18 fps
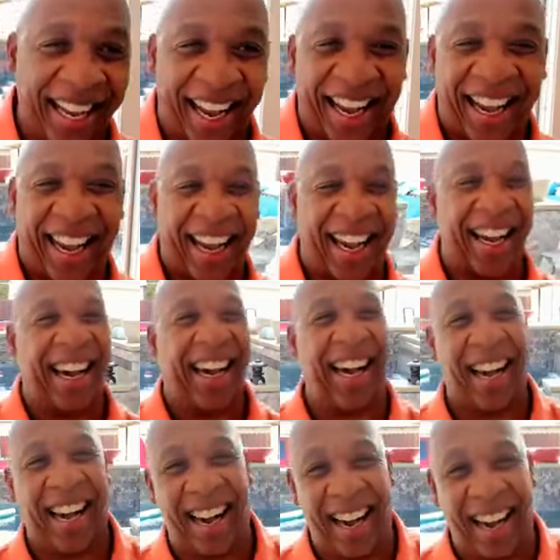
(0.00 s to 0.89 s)

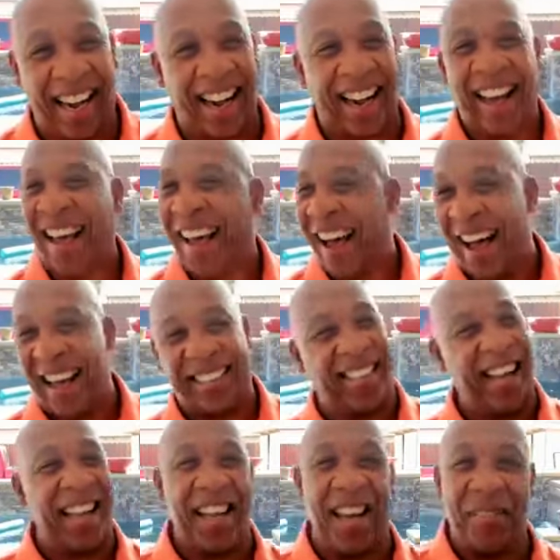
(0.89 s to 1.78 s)
I
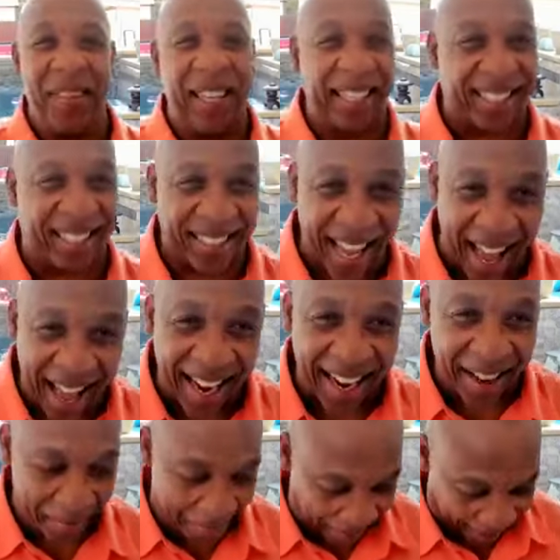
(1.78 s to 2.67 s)
tell you, I'm
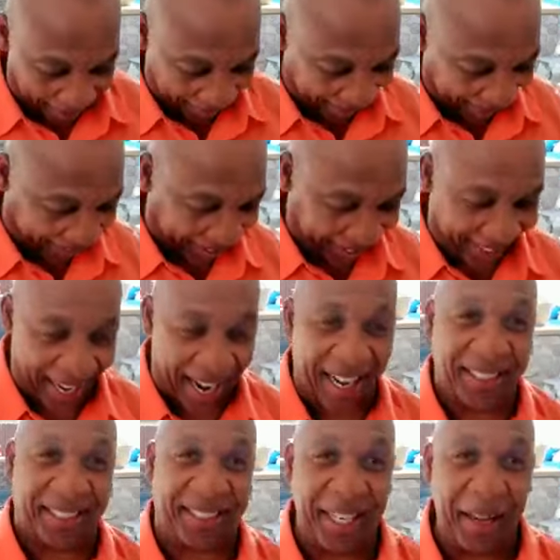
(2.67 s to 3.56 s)
excited about this, you
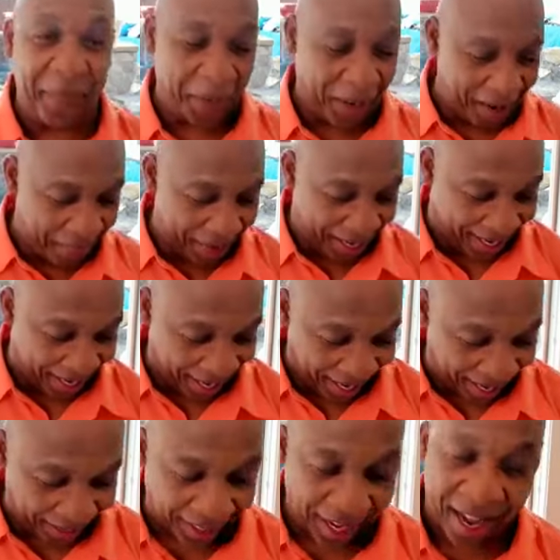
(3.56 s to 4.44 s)
guys, simply
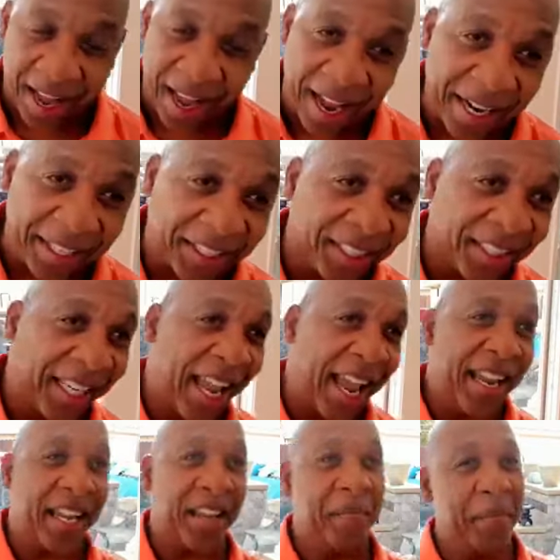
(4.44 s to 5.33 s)
because it's
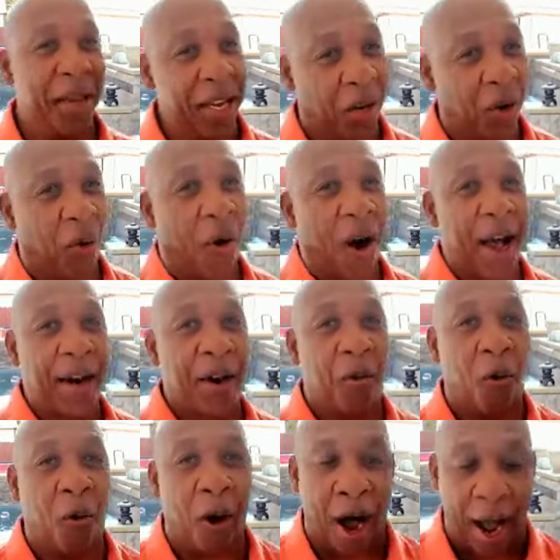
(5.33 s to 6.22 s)
taken me quite a
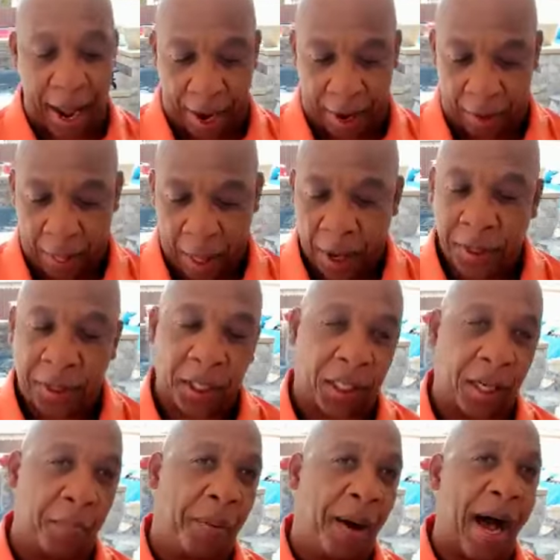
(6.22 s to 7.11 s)
while to
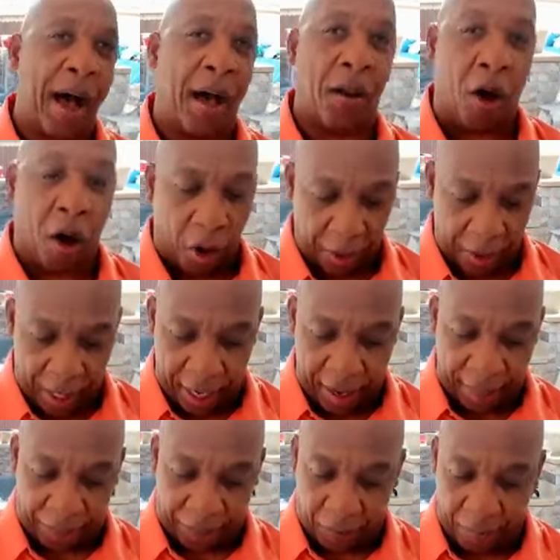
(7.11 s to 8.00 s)
compile all the
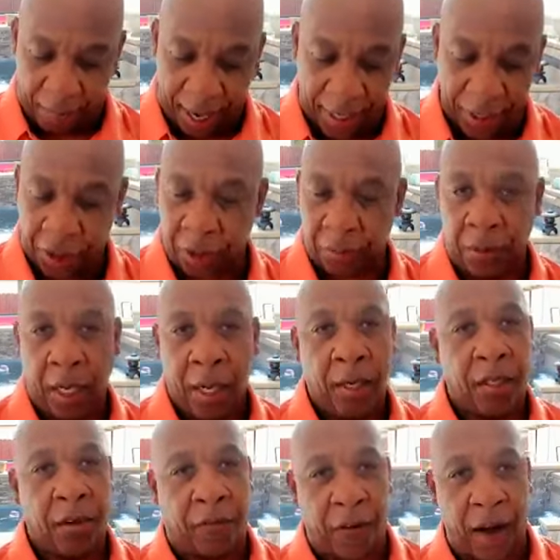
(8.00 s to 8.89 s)
information
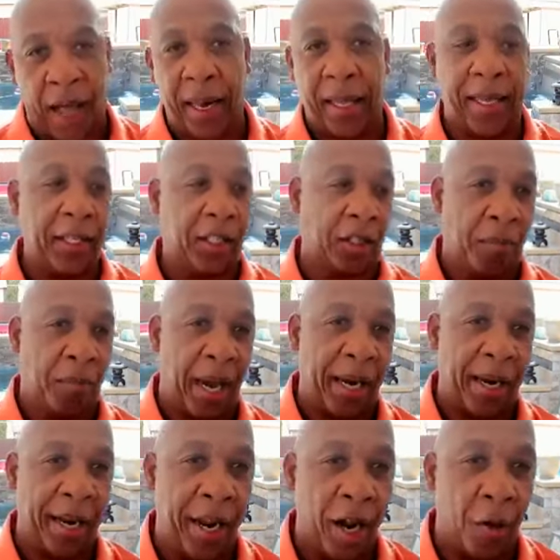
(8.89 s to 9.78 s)
to finally get
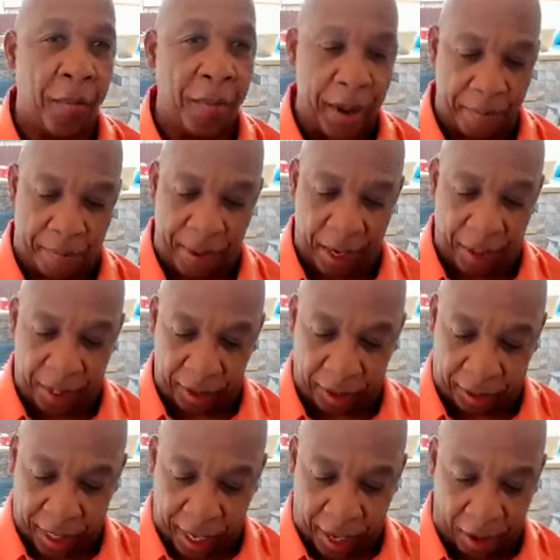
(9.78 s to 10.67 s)
somebody to help me build
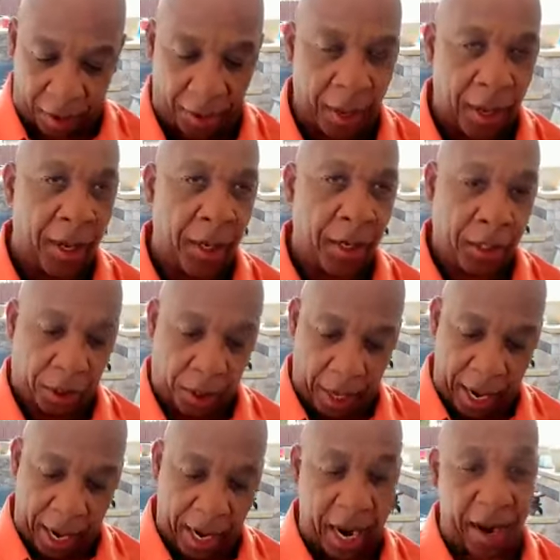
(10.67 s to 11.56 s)
this out.
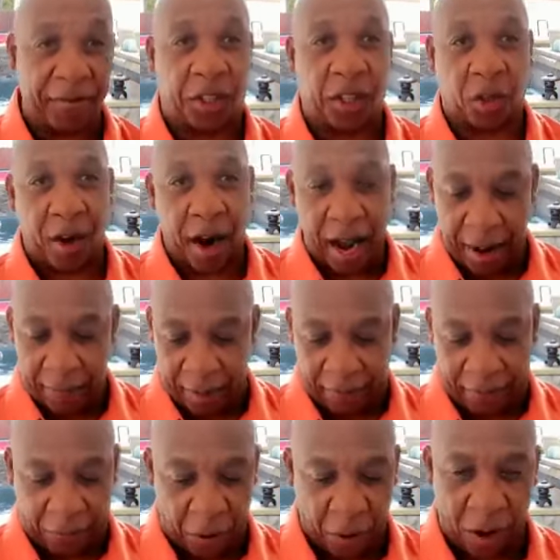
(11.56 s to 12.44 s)
And I've tried
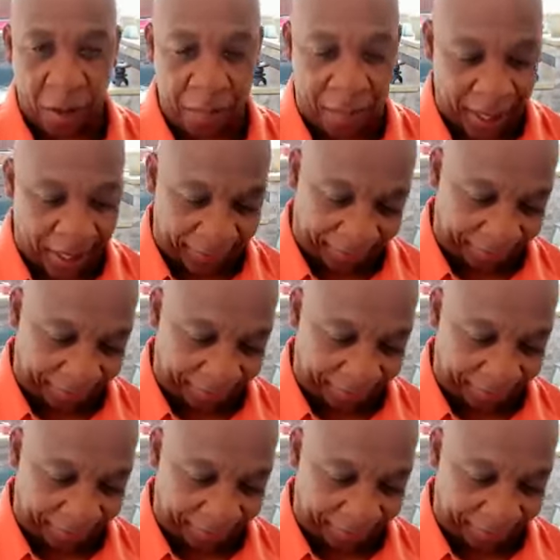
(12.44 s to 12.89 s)
before, but